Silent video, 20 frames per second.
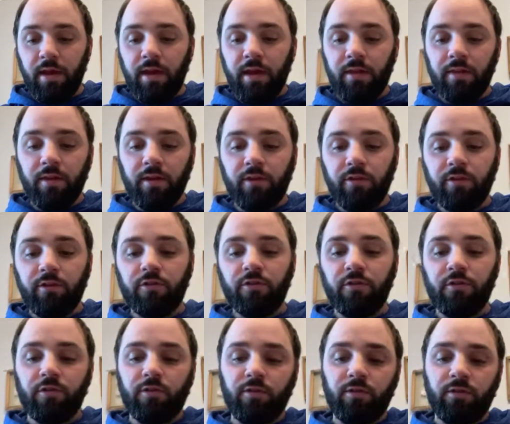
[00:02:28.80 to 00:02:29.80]
In the
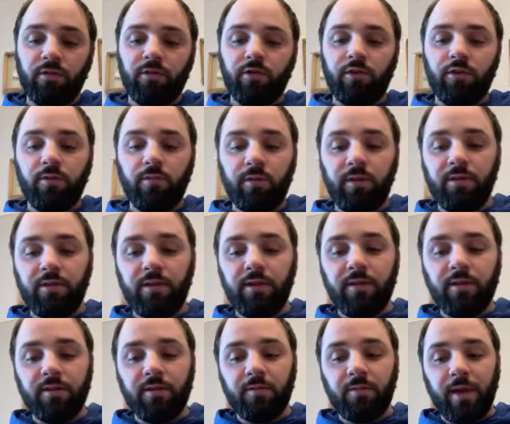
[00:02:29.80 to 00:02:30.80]
Christian tradition, we see
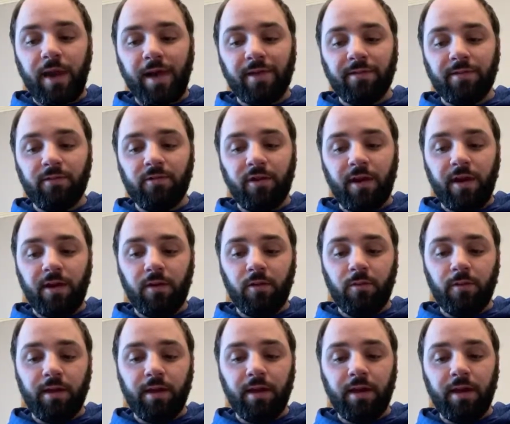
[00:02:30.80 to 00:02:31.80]
this passage
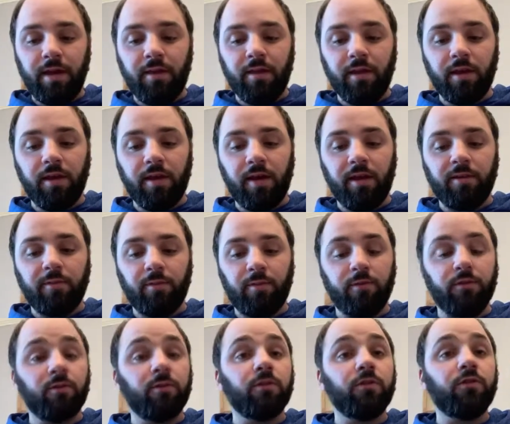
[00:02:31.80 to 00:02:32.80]
echoing in the
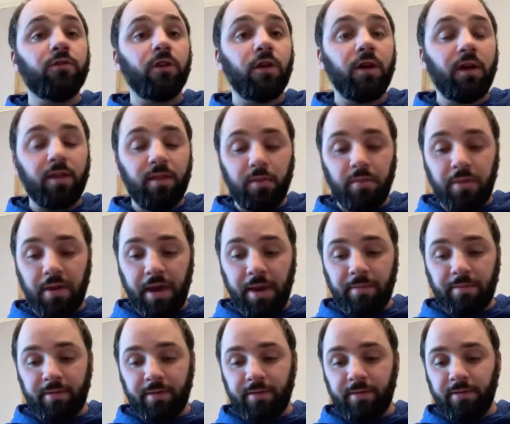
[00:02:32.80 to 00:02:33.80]
Gospels with John the
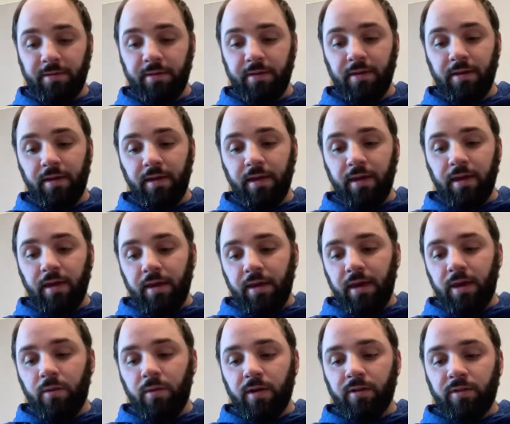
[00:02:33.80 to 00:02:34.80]
Baptist.
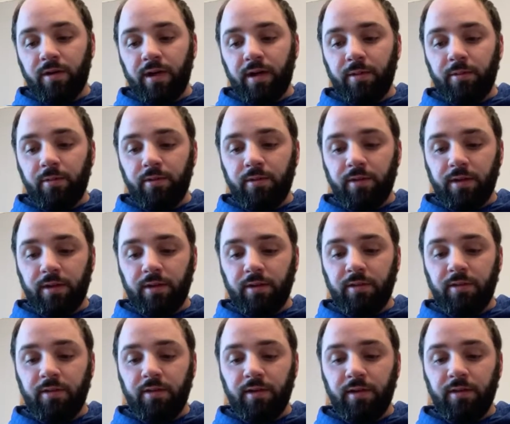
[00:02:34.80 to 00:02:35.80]
He wears animal
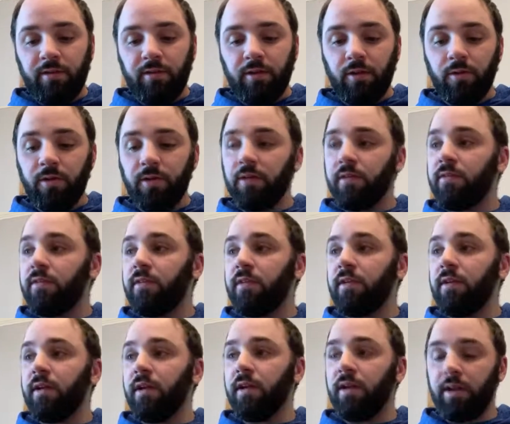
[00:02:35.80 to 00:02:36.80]
skins and eats locusts
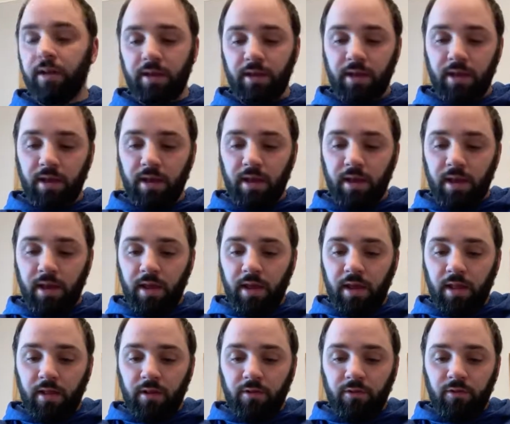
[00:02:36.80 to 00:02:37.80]
and honey,
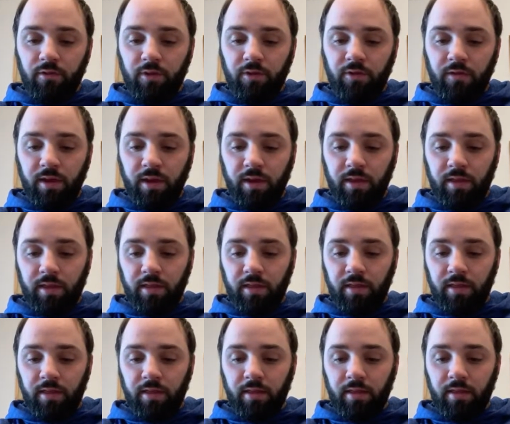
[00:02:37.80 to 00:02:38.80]
just like
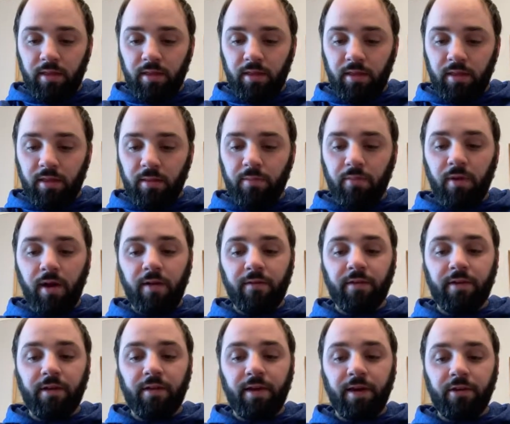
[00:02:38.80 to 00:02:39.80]
the
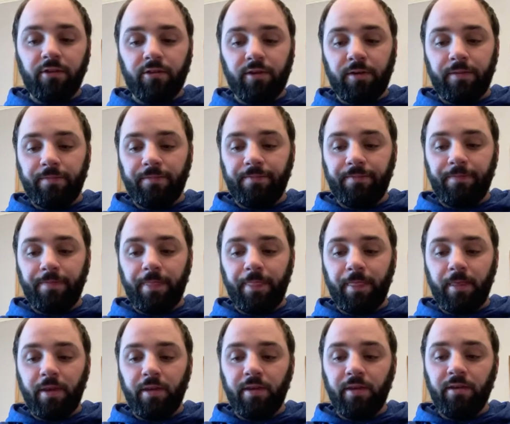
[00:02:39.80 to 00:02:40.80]
prophet Elijah.
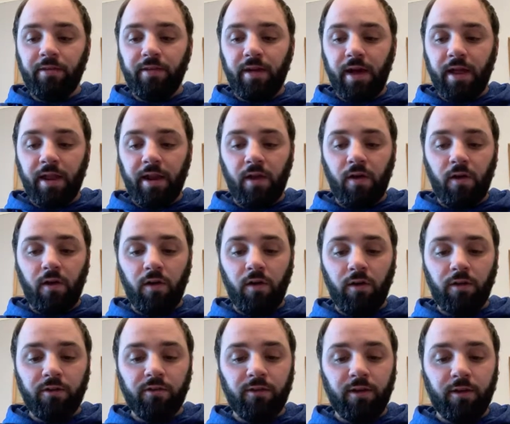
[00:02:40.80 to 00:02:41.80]
He's not at
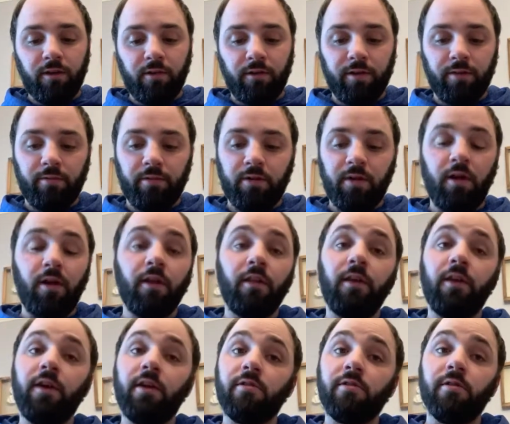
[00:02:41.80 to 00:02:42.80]
all subtle in recalling the
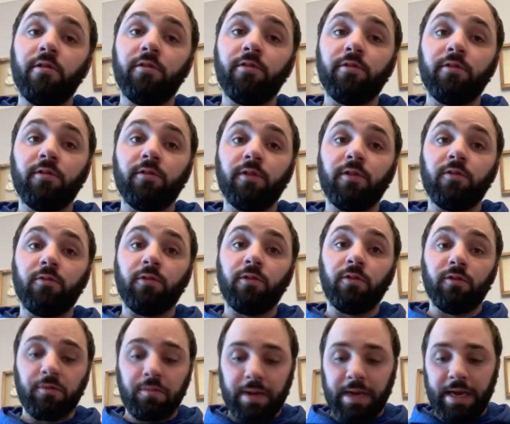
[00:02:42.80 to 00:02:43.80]
heroes of
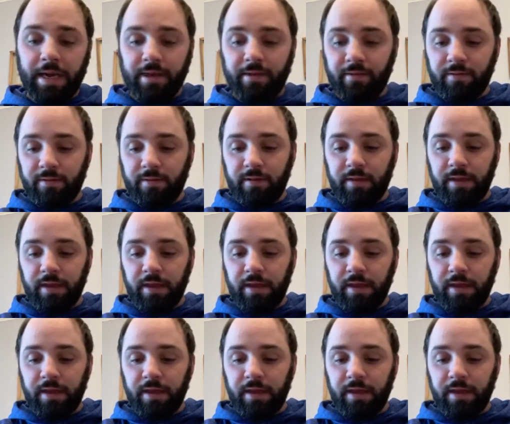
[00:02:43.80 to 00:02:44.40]
Israel's past.